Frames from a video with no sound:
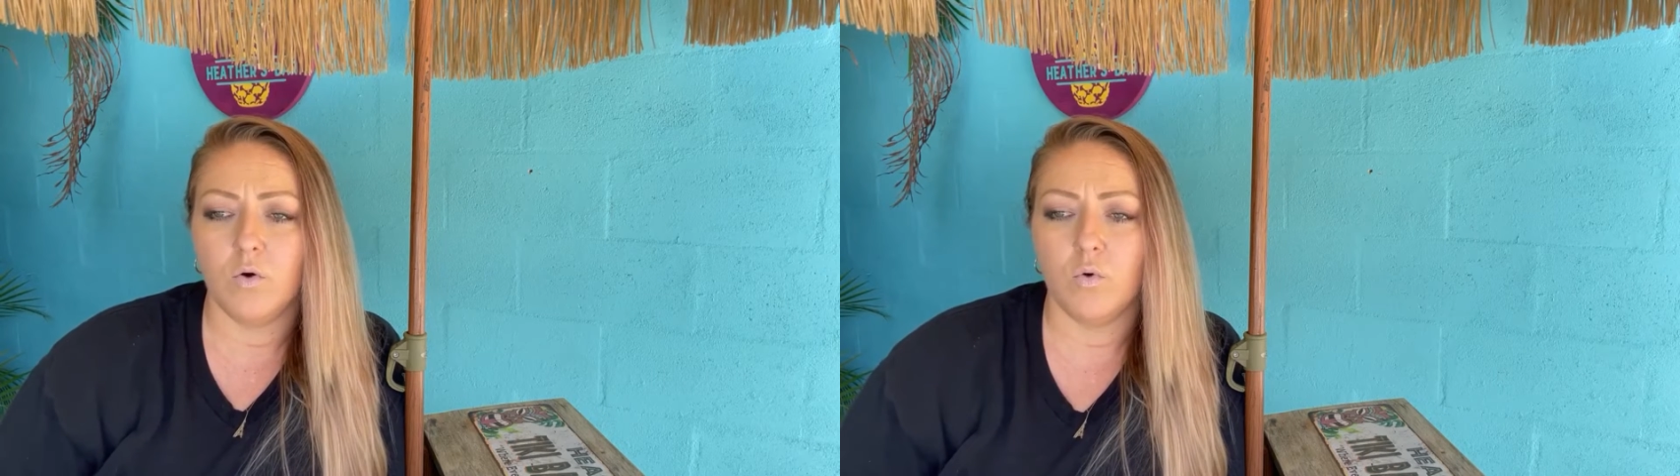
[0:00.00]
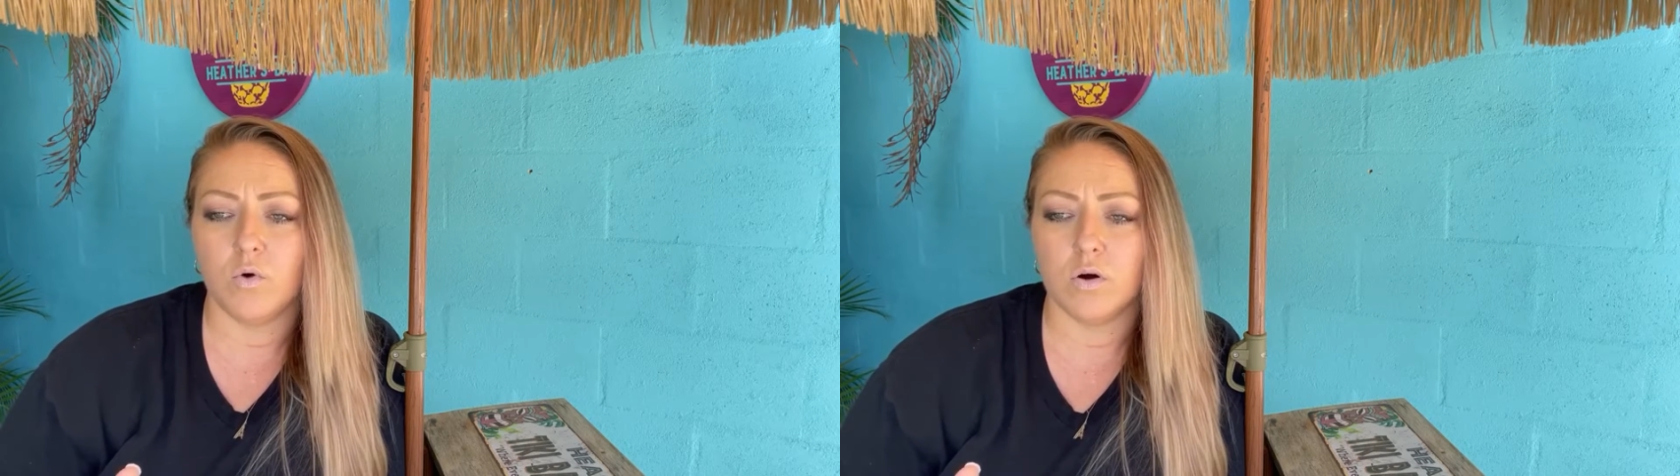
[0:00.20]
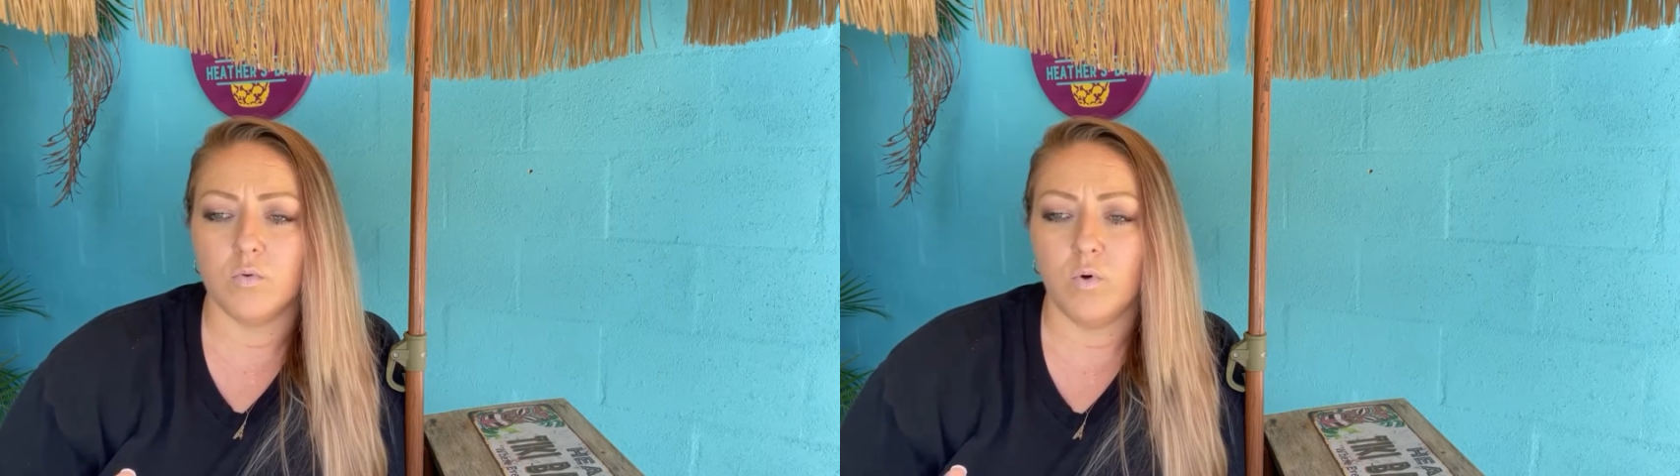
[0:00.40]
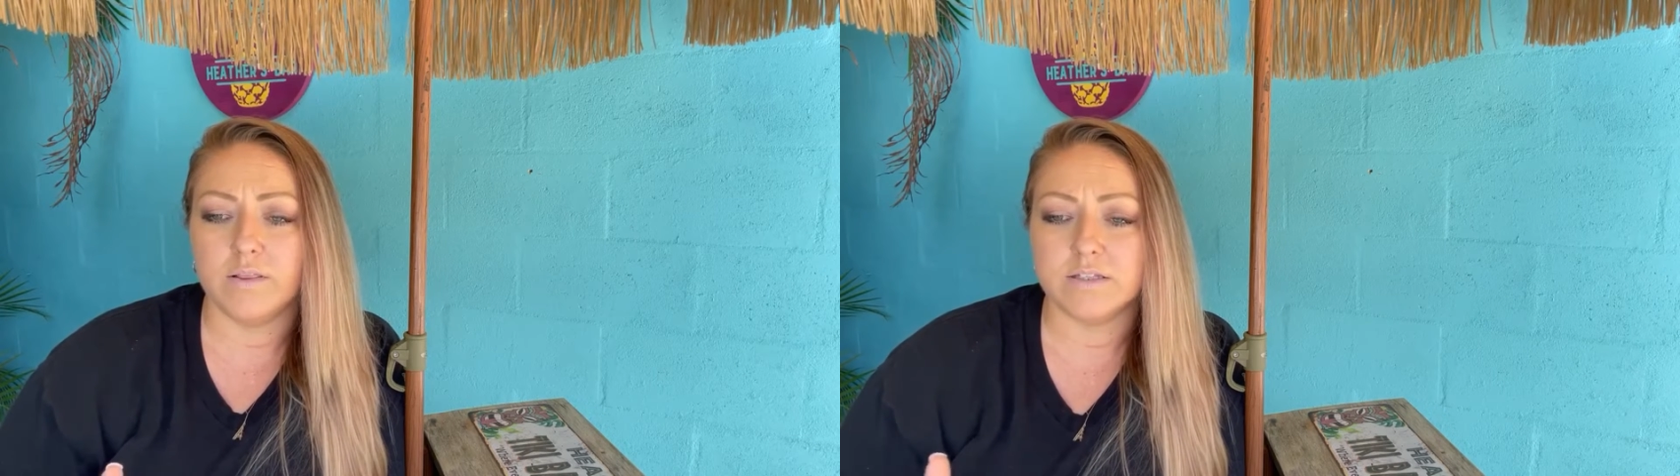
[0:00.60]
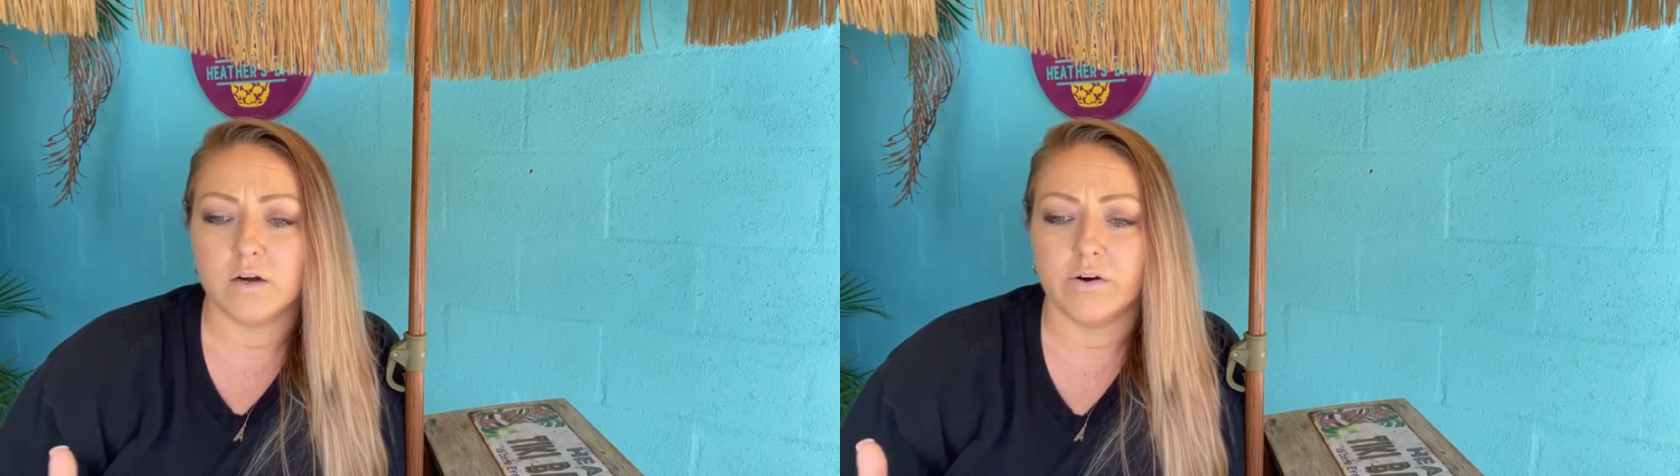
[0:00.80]
or one
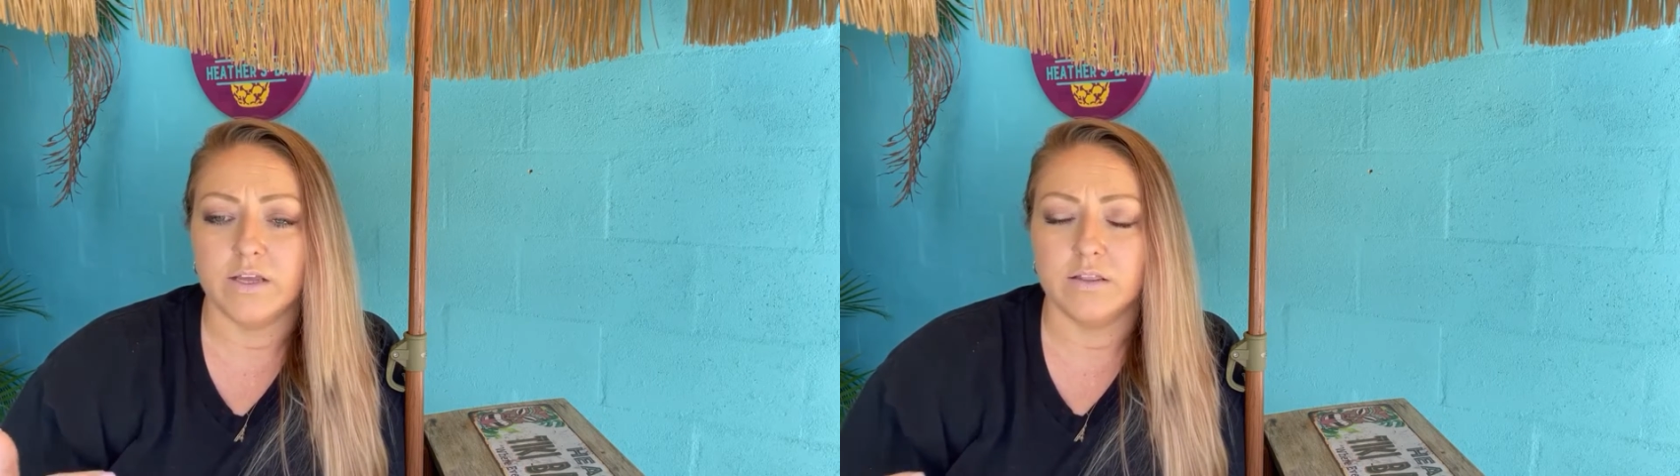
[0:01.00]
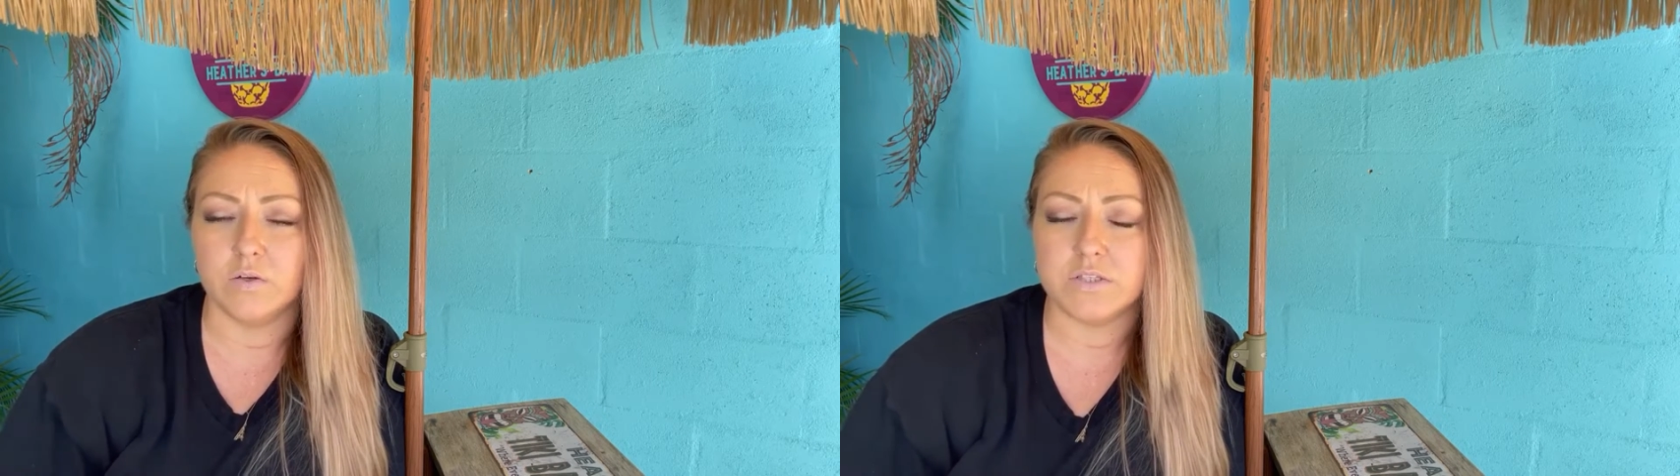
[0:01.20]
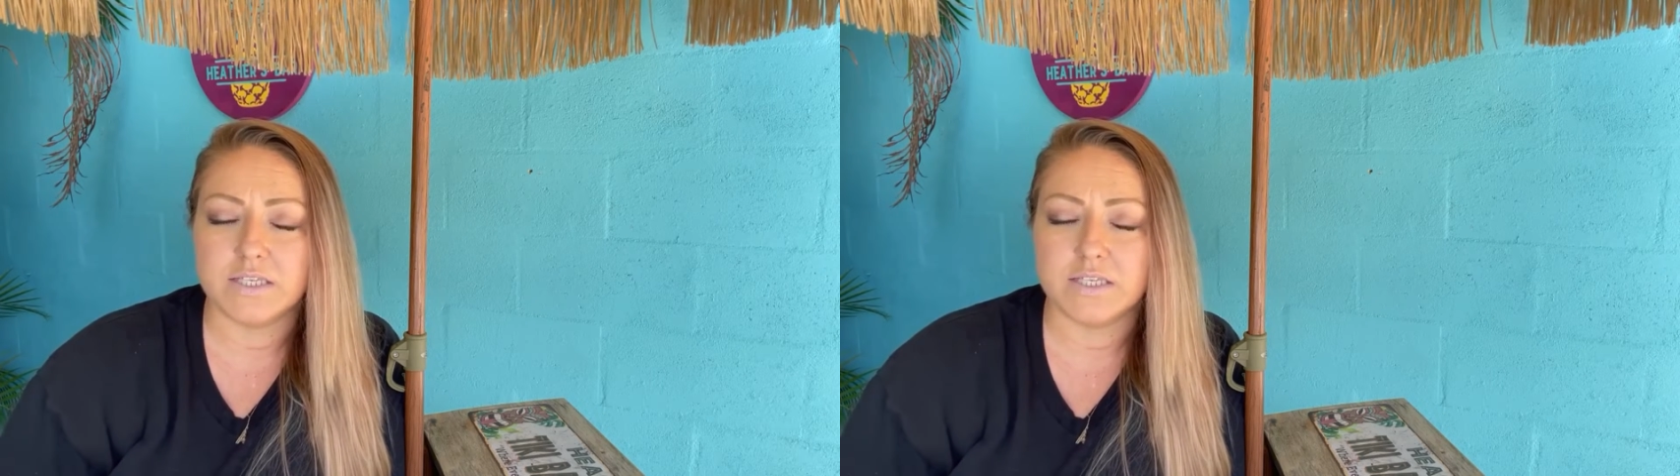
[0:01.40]
that's already in those